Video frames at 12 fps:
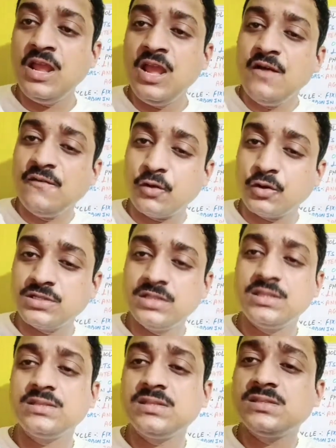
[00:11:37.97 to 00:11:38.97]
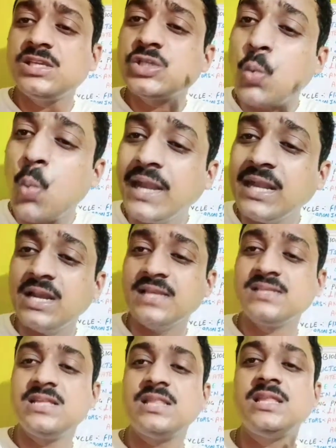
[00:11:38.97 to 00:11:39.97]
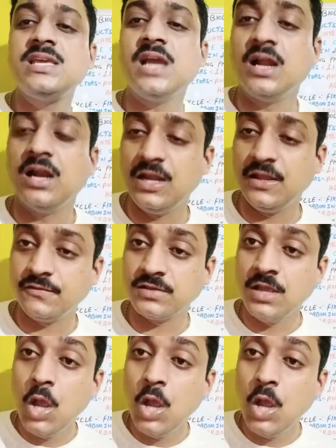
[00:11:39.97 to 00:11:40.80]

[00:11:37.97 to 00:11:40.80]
Photosynthesis is quite less than the younger leaves.